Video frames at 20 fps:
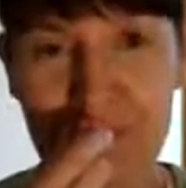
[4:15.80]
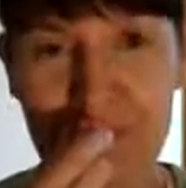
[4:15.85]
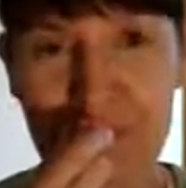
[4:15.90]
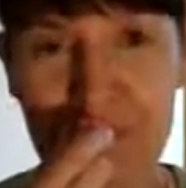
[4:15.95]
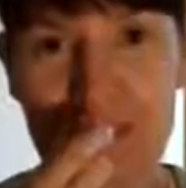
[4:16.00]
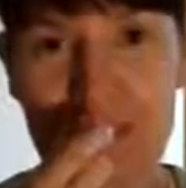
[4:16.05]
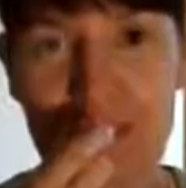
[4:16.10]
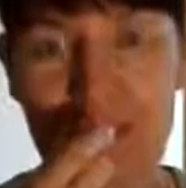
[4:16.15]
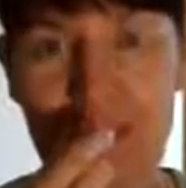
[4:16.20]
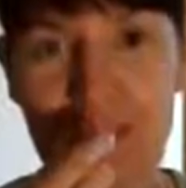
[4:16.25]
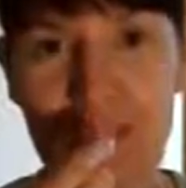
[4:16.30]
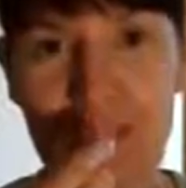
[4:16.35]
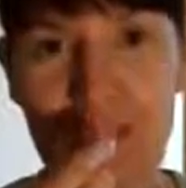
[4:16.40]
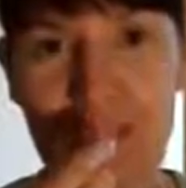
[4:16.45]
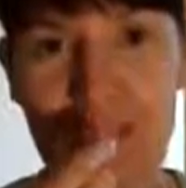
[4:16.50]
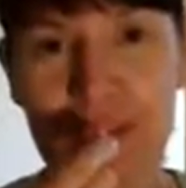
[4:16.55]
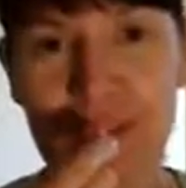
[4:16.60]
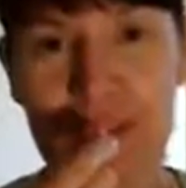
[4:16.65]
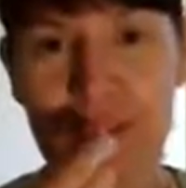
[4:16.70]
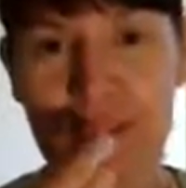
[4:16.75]

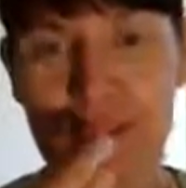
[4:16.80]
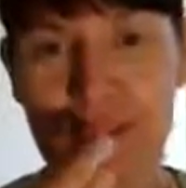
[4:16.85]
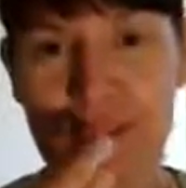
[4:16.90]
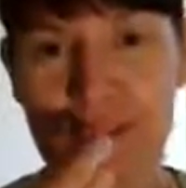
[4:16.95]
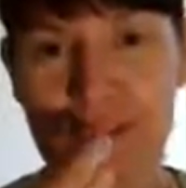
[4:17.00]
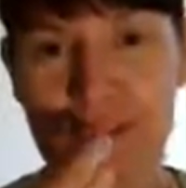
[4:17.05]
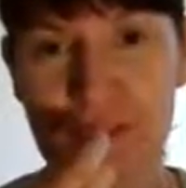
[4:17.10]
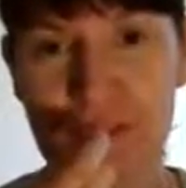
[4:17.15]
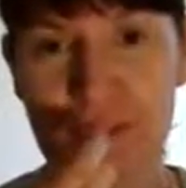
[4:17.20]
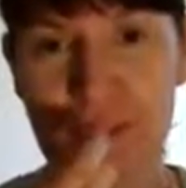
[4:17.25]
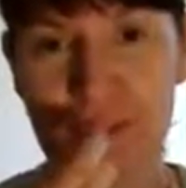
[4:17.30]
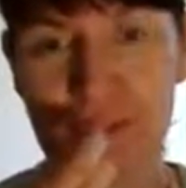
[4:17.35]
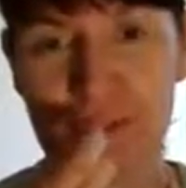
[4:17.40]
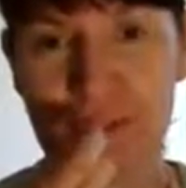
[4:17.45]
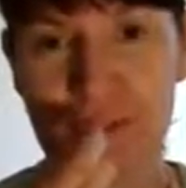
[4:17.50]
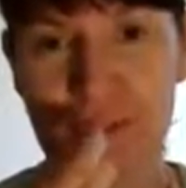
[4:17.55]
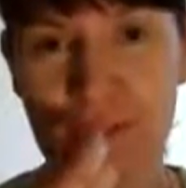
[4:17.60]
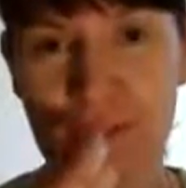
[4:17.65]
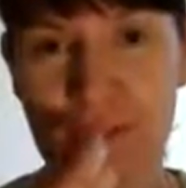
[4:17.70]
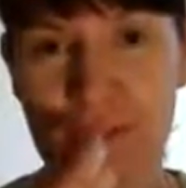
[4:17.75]
Smelling
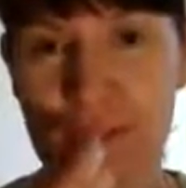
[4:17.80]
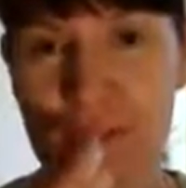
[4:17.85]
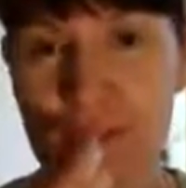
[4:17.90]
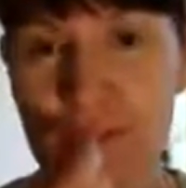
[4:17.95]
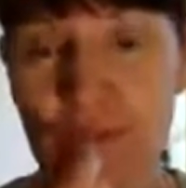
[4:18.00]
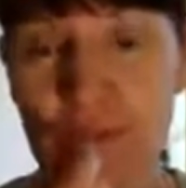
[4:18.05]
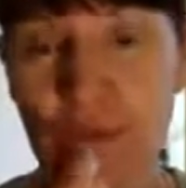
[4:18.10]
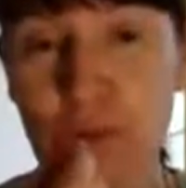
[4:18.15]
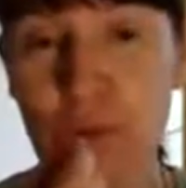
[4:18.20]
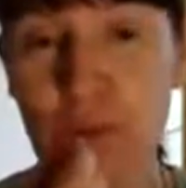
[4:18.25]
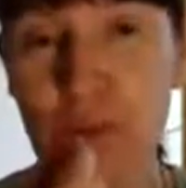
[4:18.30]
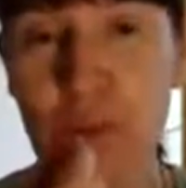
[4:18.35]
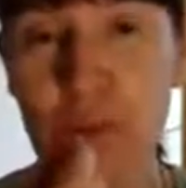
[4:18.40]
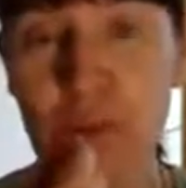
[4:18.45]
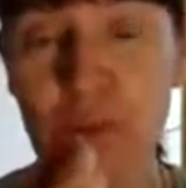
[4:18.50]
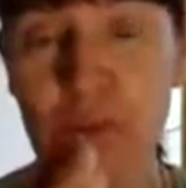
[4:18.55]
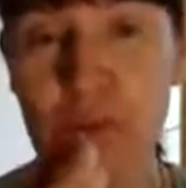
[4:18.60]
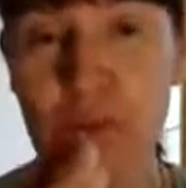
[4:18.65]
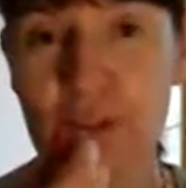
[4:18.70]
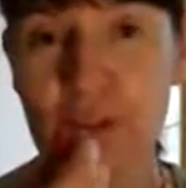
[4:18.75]
the
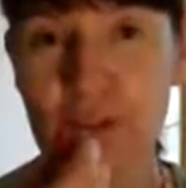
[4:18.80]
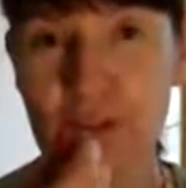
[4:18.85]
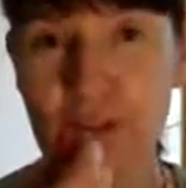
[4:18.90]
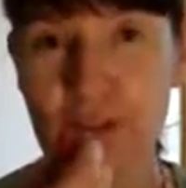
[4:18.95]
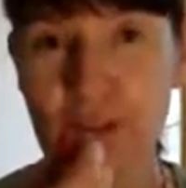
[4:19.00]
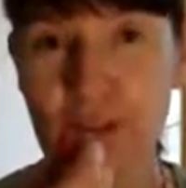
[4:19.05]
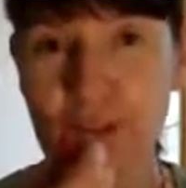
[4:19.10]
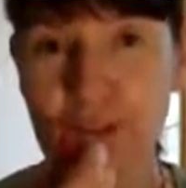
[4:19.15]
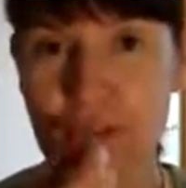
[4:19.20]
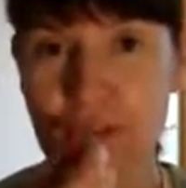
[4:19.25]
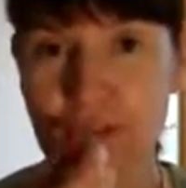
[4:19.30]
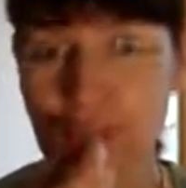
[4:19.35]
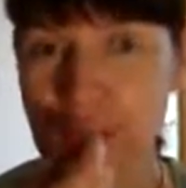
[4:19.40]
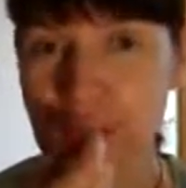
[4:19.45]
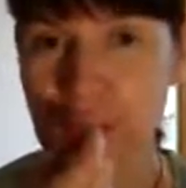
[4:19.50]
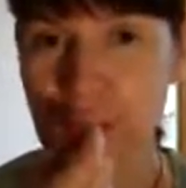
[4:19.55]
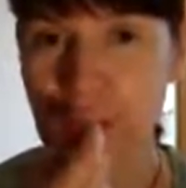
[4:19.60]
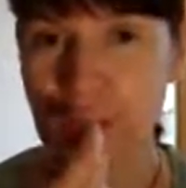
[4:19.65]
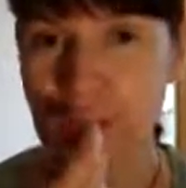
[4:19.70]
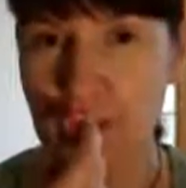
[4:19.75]
aroma. Does it
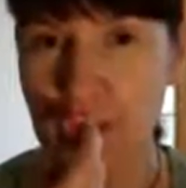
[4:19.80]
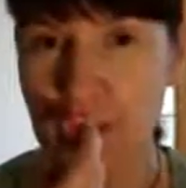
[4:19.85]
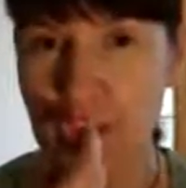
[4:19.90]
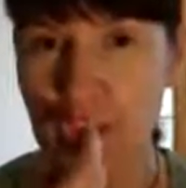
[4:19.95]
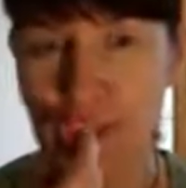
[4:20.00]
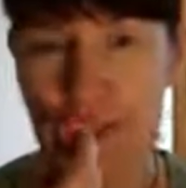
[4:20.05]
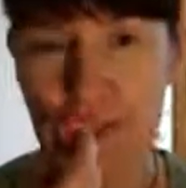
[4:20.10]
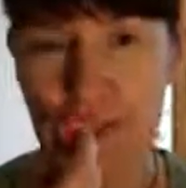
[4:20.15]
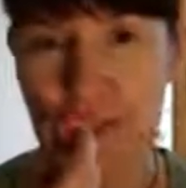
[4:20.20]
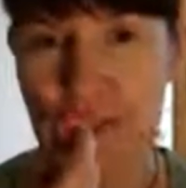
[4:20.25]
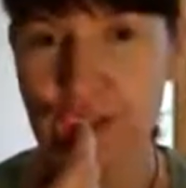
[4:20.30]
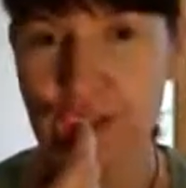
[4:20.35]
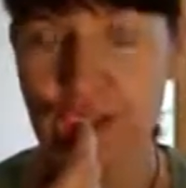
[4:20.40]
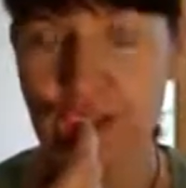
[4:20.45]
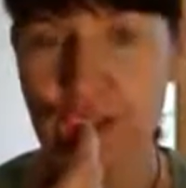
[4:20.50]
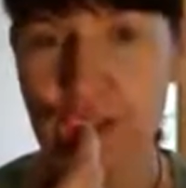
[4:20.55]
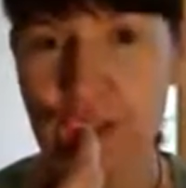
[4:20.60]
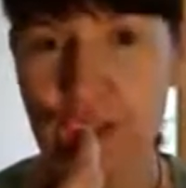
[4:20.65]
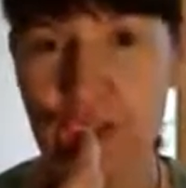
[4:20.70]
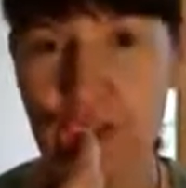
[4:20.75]
smell like
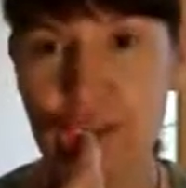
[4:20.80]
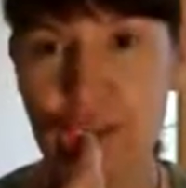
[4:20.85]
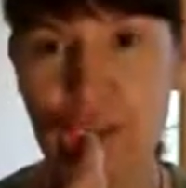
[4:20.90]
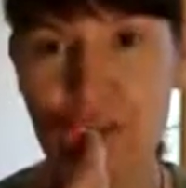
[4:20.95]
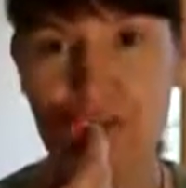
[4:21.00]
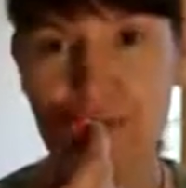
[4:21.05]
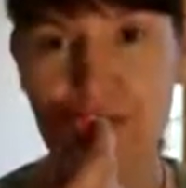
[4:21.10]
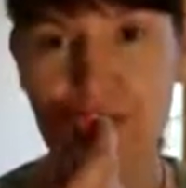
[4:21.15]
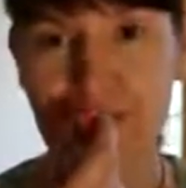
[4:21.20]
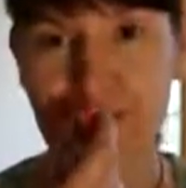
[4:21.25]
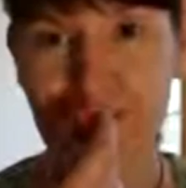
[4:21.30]
anything?